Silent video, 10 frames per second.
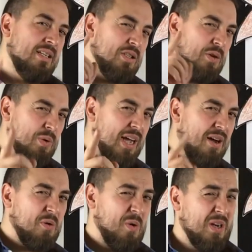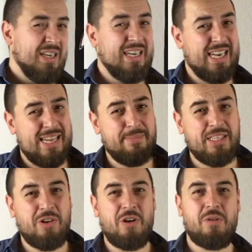So now let me
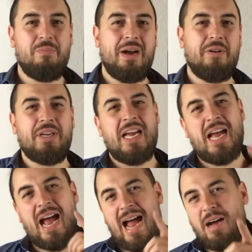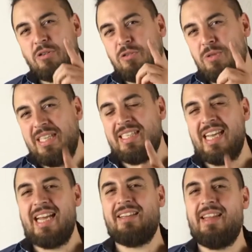talk about how to
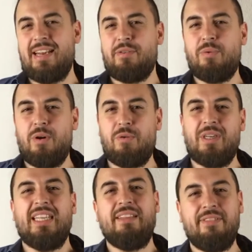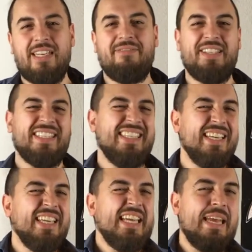detect that road, even if it's
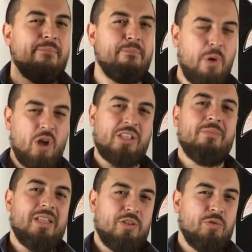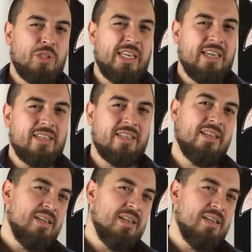nearly impossible to see it.